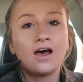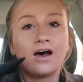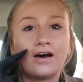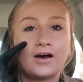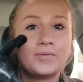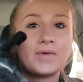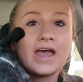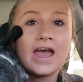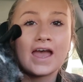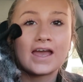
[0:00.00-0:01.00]
Um,
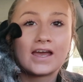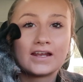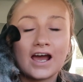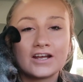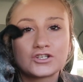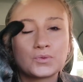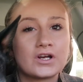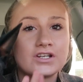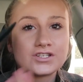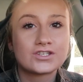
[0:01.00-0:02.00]
and I just
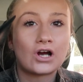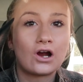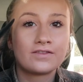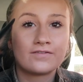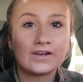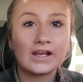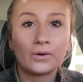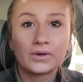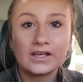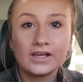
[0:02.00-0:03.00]
wanted to start the
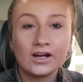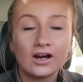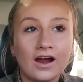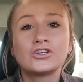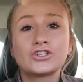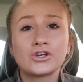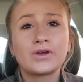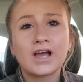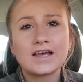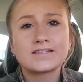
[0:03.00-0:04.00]
video here. Just show
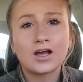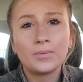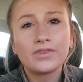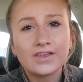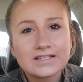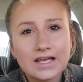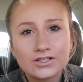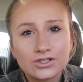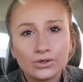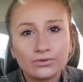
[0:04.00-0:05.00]
you guys a couple things I
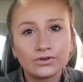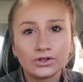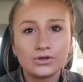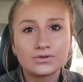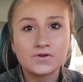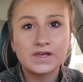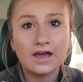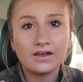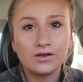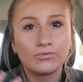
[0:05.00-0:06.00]
do for Lou to
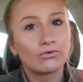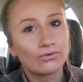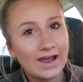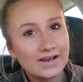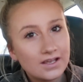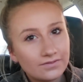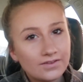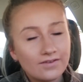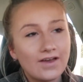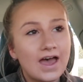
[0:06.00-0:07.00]
get him ready
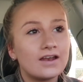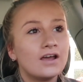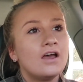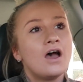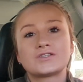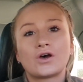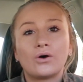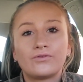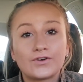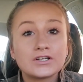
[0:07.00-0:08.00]
for the vet.
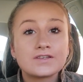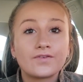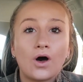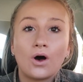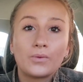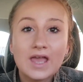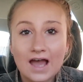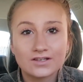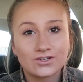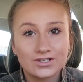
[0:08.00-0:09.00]
So first of all, we
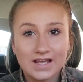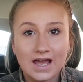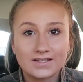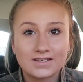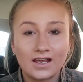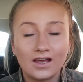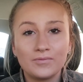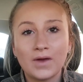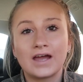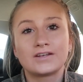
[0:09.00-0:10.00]
exercised
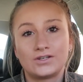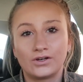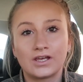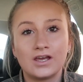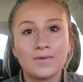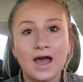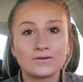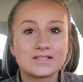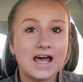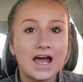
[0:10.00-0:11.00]
him. I took him
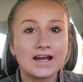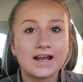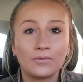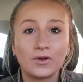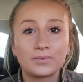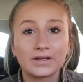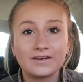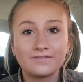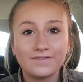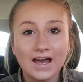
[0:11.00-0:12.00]
outside and we
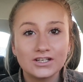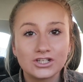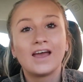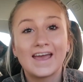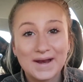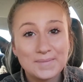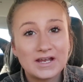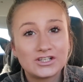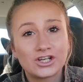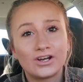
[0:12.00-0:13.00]
played fetch and I
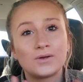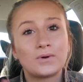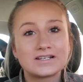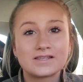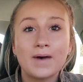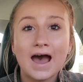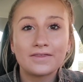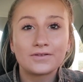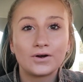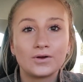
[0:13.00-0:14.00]
made sure he went to the
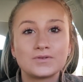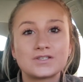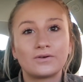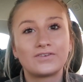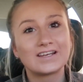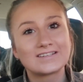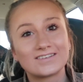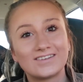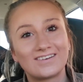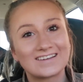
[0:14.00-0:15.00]
bathroom. So if he gets
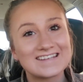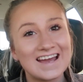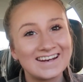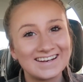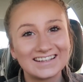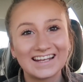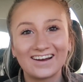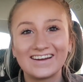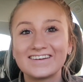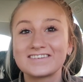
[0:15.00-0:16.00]
a little excited in
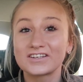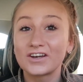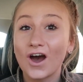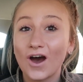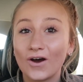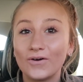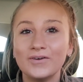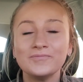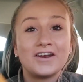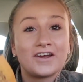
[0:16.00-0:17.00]
there, he doesn't
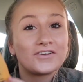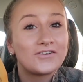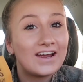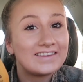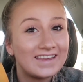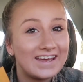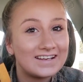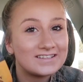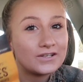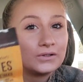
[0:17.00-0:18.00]
go. Another great
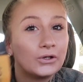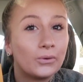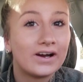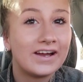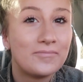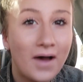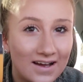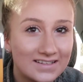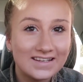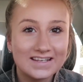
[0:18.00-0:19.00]
thing to lure him
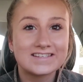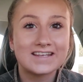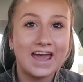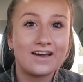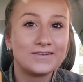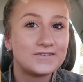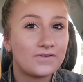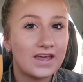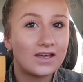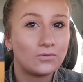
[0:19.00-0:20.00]
onto the scale
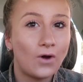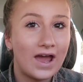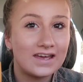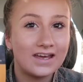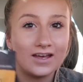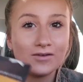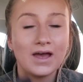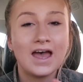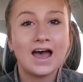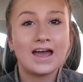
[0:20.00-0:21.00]
so they can weigh
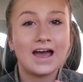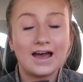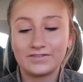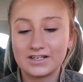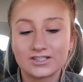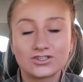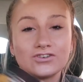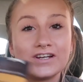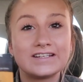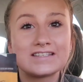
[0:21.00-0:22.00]
him. I have these
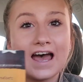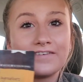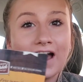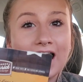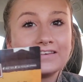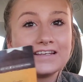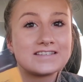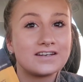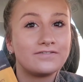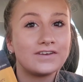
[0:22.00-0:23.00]
treats. I've had
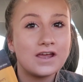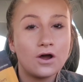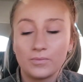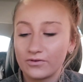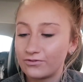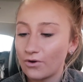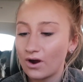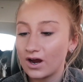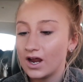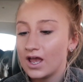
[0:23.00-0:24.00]
these in a video
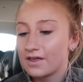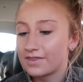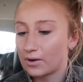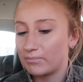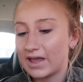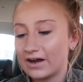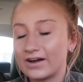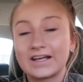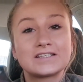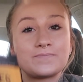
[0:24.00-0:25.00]
before. They're
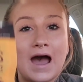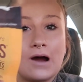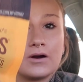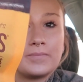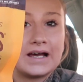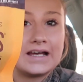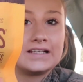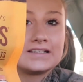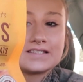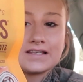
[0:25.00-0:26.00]
Merrick's Power
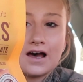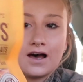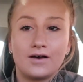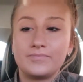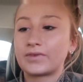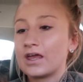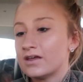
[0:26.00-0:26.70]
Bites. Um,